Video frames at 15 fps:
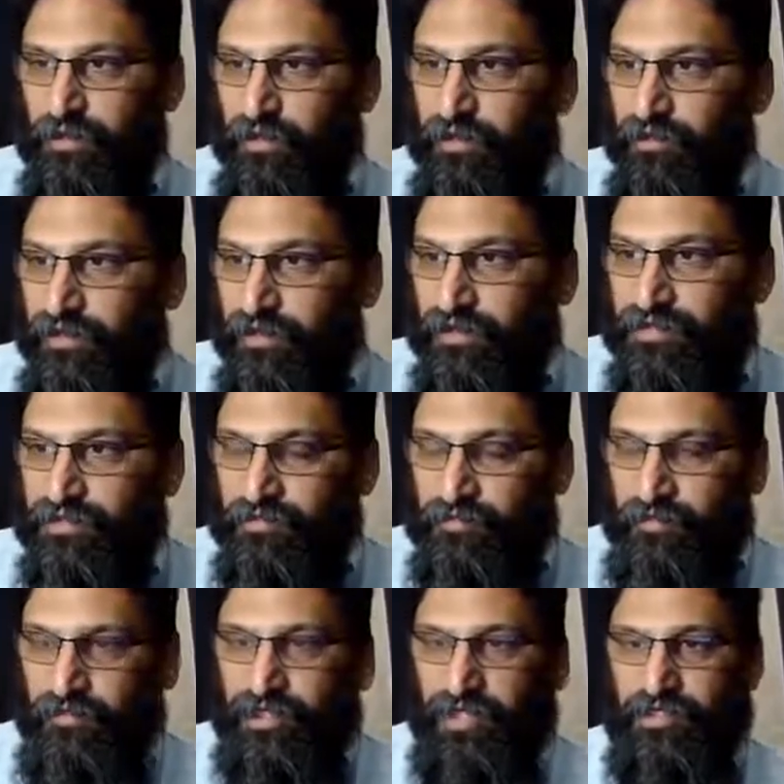So
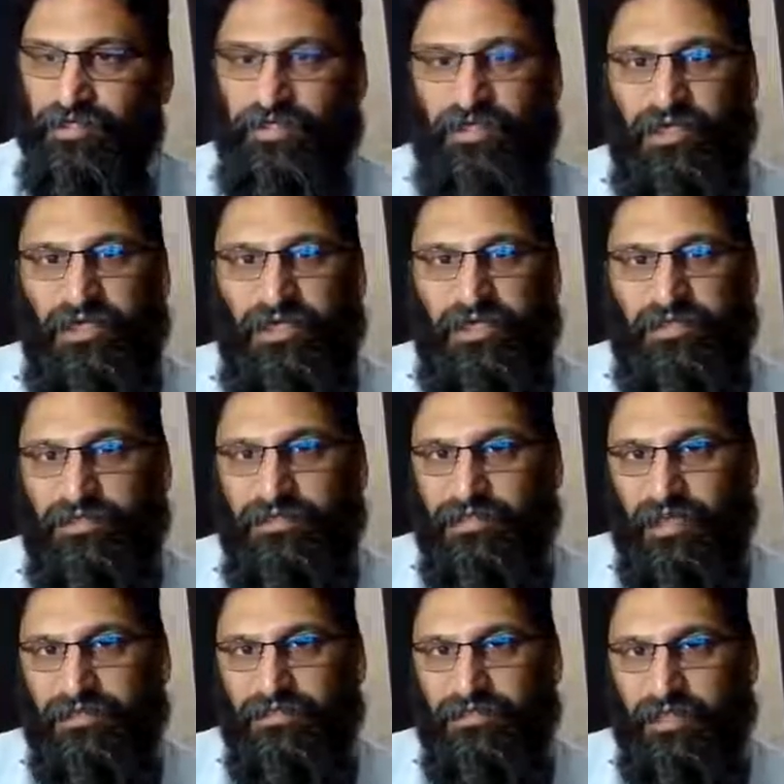discrimination
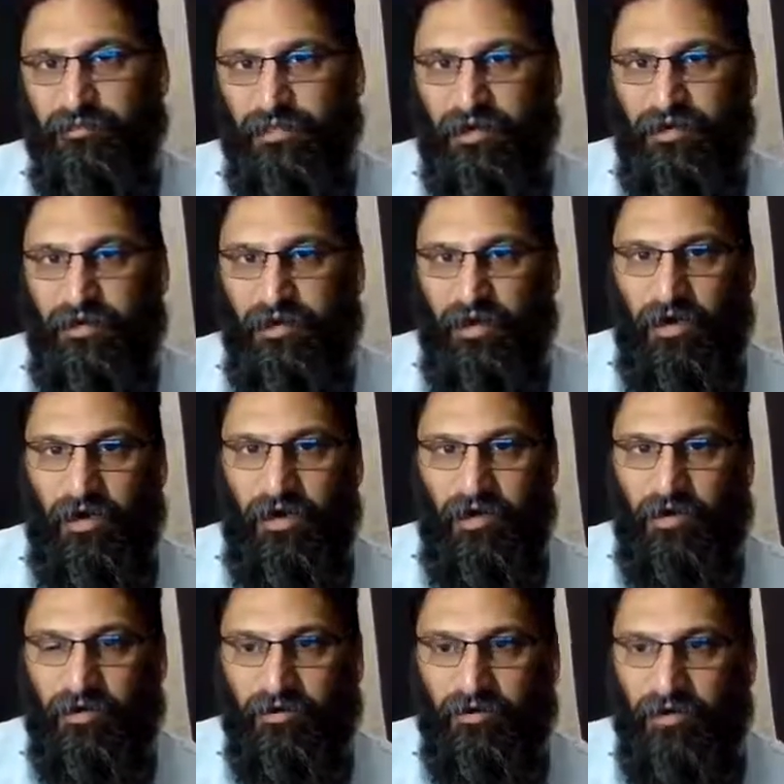and stigma
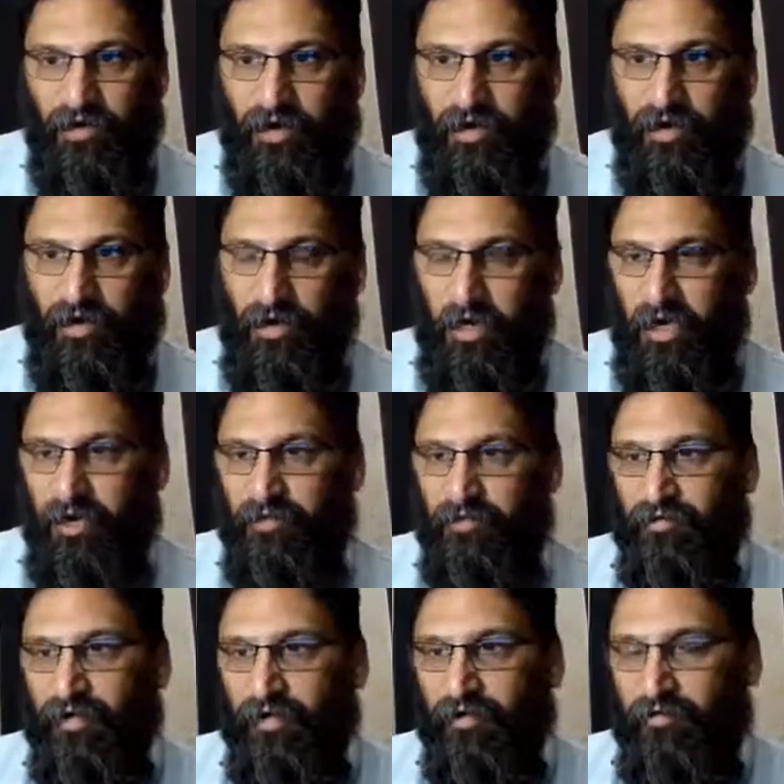
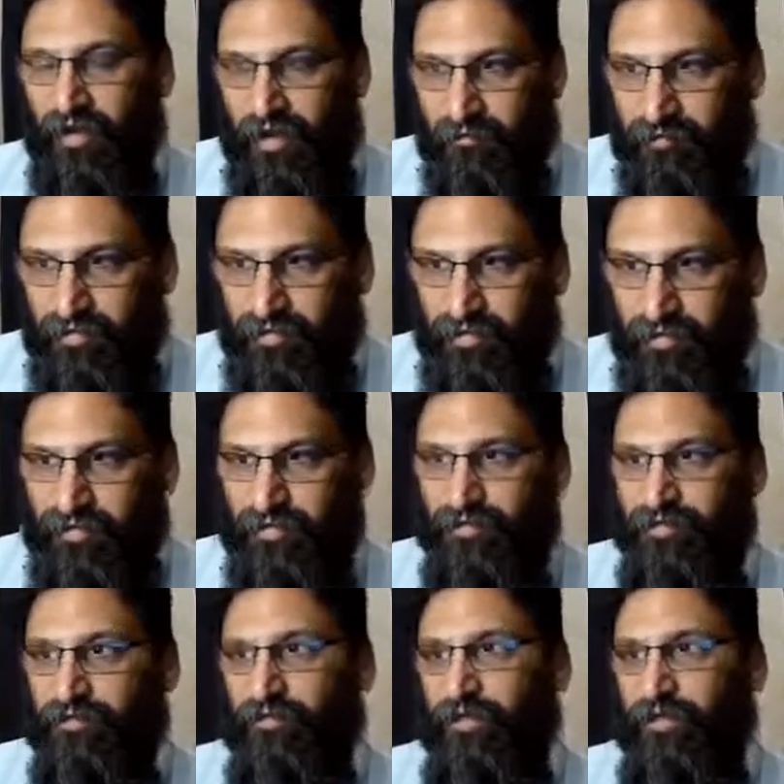are rampant